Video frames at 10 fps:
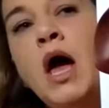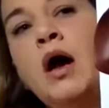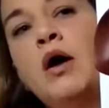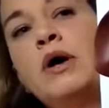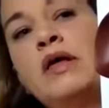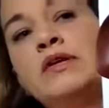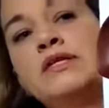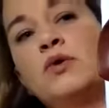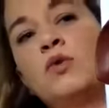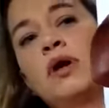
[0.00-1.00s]
Okay, this
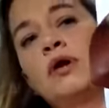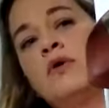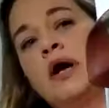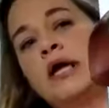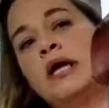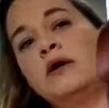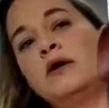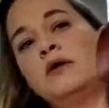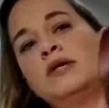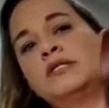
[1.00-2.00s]
organ right here,
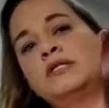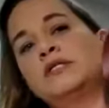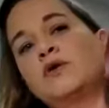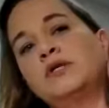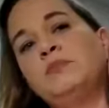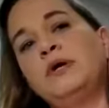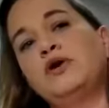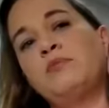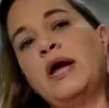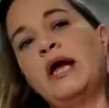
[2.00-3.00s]
this is going to be
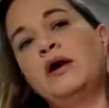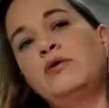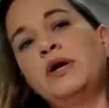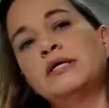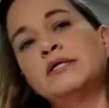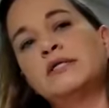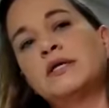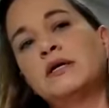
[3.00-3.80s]
your pancreas.